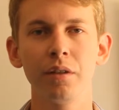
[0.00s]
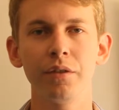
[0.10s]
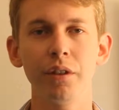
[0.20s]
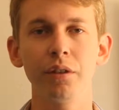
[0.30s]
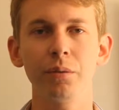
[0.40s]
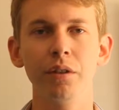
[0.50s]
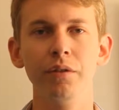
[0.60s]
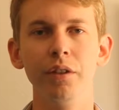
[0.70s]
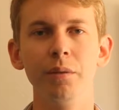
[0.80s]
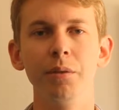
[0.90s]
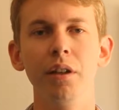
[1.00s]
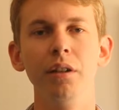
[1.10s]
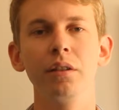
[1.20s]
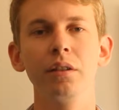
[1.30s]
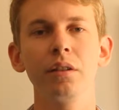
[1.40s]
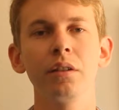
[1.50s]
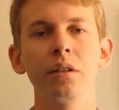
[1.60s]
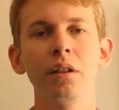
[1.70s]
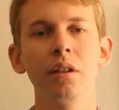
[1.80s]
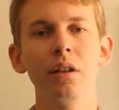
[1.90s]
First, with the Phillips case.
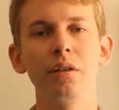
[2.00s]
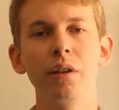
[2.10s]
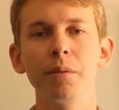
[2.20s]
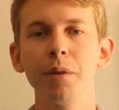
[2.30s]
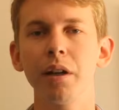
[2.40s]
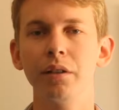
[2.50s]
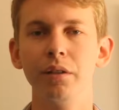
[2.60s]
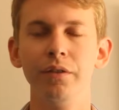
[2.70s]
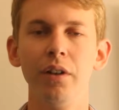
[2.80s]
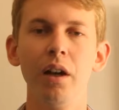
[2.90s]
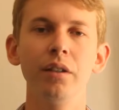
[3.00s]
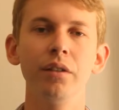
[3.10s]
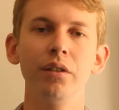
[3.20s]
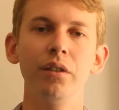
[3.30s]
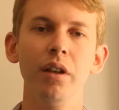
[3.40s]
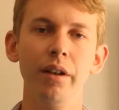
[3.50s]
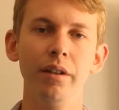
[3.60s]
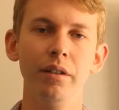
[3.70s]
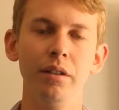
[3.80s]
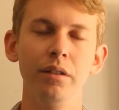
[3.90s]
A trademark is defined as a sign
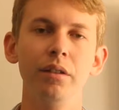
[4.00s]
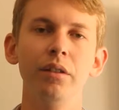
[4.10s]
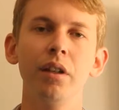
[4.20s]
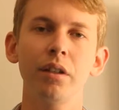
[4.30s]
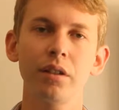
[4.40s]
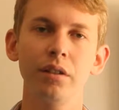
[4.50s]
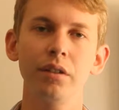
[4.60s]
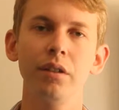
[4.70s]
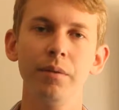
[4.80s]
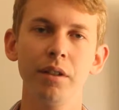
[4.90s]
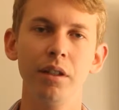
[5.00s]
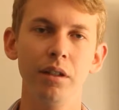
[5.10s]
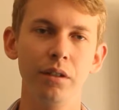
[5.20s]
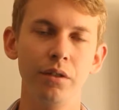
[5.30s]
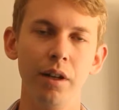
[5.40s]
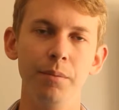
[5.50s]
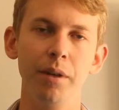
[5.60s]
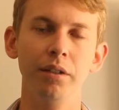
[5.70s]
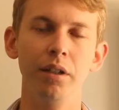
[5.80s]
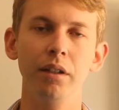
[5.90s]
under Section 17 of the
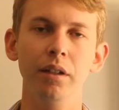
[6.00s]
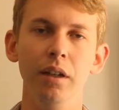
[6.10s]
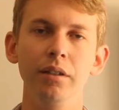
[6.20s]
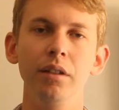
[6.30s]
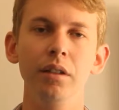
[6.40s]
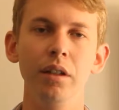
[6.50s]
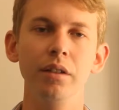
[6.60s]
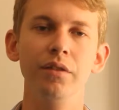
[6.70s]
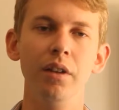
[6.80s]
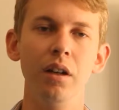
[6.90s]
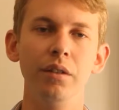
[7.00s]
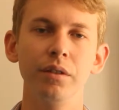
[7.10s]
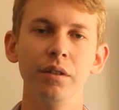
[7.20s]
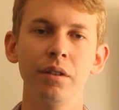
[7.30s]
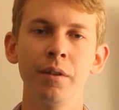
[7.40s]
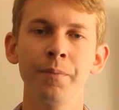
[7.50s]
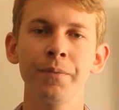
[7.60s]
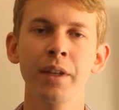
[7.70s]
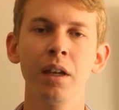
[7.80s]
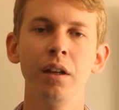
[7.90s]
Trademarks Act 1995.
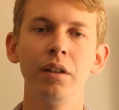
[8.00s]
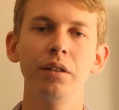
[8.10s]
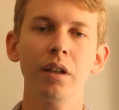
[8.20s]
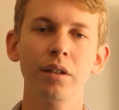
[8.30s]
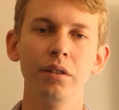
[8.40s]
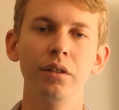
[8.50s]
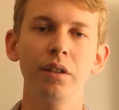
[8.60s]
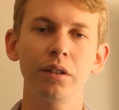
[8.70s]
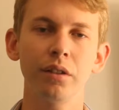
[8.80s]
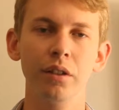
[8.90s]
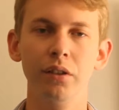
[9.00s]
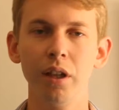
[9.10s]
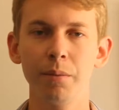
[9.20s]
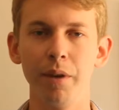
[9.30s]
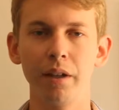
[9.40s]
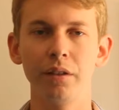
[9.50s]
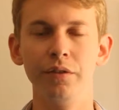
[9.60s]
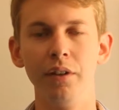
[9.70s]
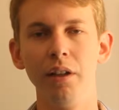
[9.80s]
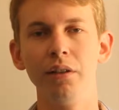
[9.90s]
Section 6 of the same Act
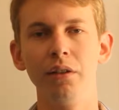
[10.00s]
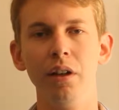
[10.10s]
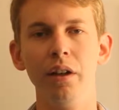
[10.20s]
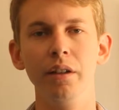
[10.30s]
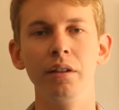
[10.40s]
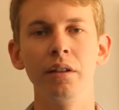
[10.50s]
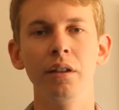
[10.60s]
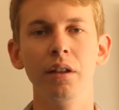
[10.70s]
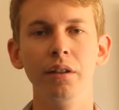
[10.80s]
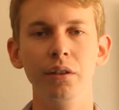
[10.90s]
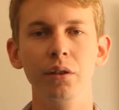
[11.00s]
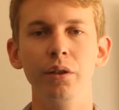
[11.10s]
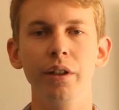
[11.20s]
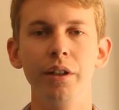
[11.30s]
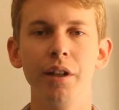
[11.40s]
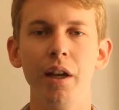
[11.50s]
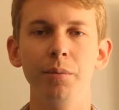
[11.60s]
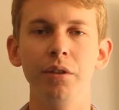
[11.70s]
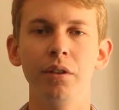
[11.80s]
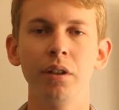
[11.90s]
defines a sign as including
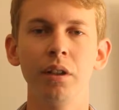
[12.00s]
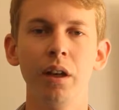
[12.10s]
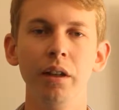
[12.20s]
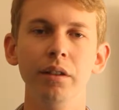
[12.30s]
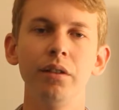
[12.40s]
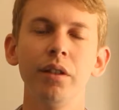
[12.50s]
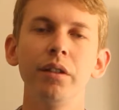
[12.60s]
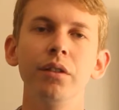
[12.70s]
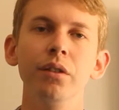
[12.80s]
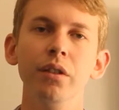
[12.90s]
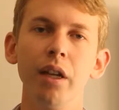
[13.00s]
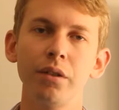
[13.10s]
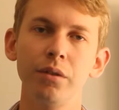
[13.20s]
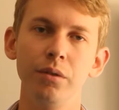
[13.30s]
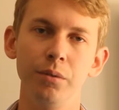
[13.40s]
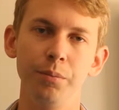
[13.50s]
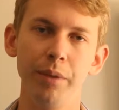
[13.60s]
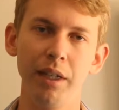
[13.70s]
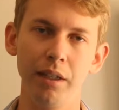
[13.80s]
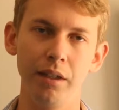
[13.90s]
shapes, and this takes its natural
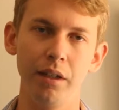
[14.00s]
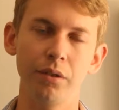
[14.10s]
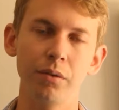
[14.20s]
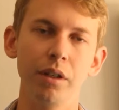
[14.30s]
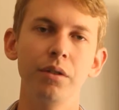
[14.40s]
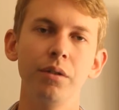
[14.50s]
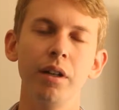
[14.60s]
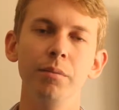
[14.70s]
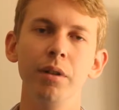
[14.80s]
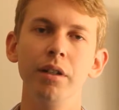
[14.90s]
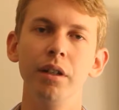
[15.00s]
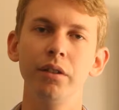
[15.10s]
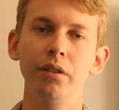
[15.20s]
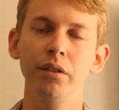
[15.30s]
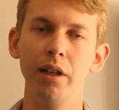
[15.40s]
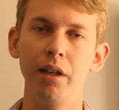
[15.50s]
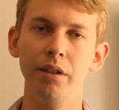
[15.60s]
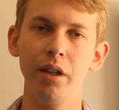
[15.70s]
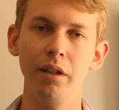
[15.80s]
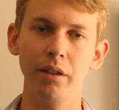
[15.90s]
meaning as reiterated by Justice Leanne
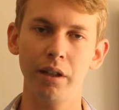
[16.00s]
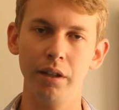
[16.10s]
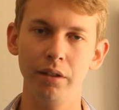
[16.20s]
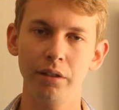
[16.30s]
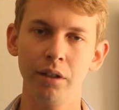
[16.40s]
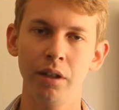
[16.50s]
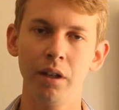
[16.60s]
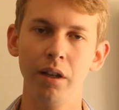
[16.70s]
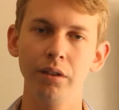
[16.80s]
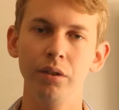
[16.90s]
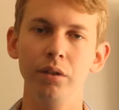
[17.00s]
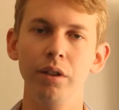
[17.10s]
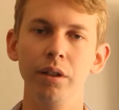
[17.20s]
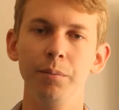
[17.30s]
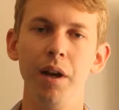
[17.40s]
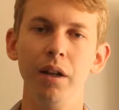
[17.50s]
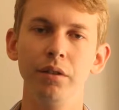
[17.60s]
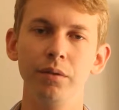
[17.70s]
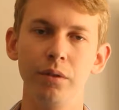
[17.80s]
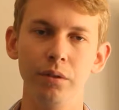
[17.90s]
J in the case as including parts
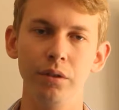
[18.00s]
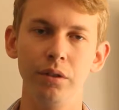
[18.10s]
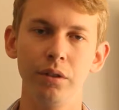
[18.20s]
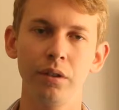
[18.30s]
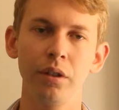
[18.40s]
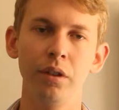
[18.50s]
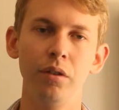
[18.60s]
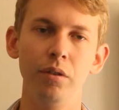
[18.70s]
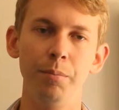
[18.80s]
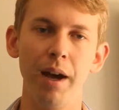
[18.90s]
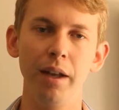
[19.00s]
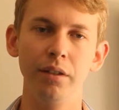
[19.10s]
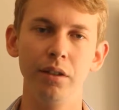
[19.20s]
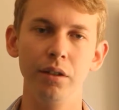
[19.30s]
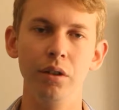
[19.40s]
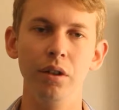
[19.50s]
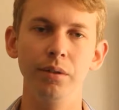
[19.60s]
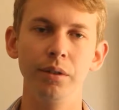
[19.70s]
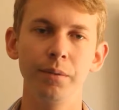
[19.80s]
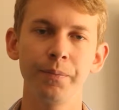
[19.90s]
of goods or parts thereof.
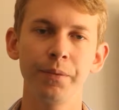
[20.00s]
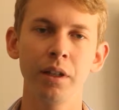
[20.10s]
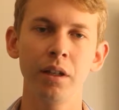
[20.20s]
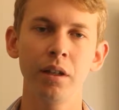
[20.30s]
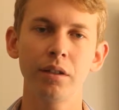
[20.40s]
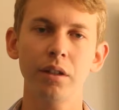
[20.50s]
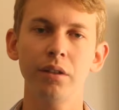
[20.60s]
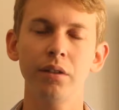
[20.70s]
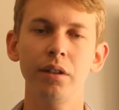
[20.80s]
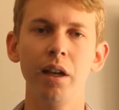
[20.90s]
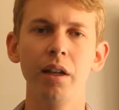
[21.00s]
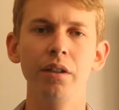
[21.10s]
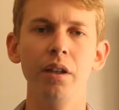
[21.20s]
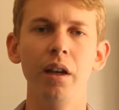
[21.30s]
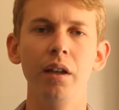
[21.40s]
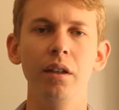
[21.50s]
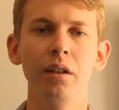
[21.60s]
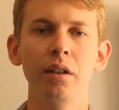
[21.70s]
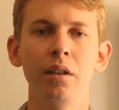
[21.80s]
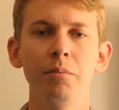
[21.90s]
Justice Leanne J
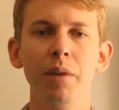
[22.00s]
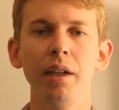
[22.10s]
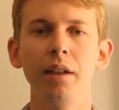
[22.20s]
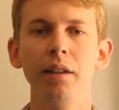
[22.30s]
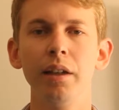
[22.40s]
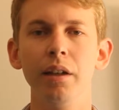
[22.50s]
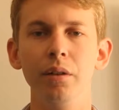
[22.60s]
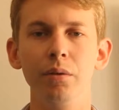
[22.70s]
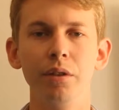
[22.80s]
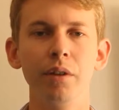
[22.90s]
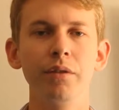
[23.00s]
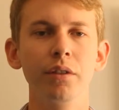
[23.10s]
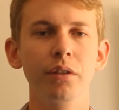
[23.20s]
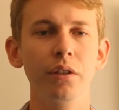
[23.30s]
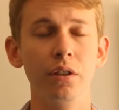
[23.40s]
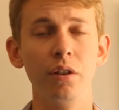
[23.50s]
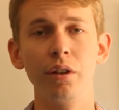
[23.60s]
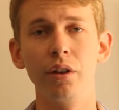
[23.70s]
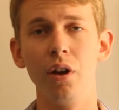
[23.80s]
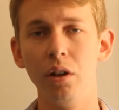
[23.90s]
made it clear with reference to the
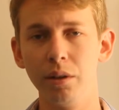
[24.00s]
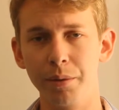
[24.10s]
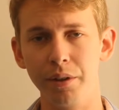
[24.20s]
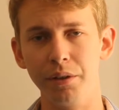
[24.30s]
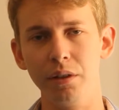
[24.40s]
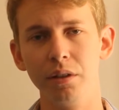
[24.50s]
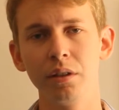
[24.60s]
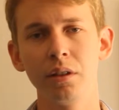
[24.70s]
Coca-Cola precedent